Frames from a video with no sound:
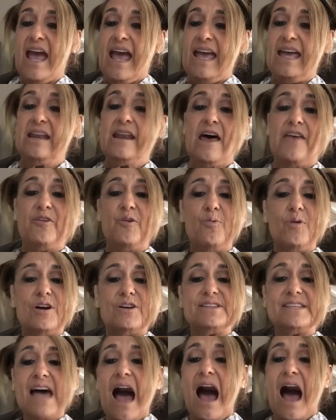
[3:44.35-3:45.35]
In other
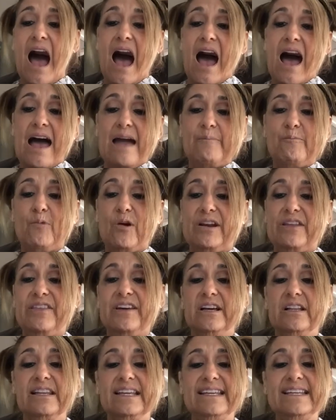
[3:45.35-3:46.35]
words, I'm one of the
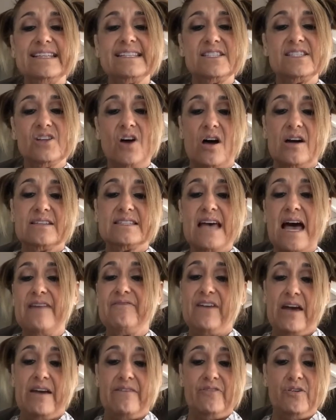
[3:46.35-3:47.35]
cleanest dogs
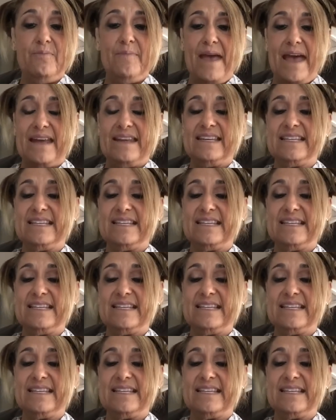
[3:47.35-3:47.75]
I've ever met,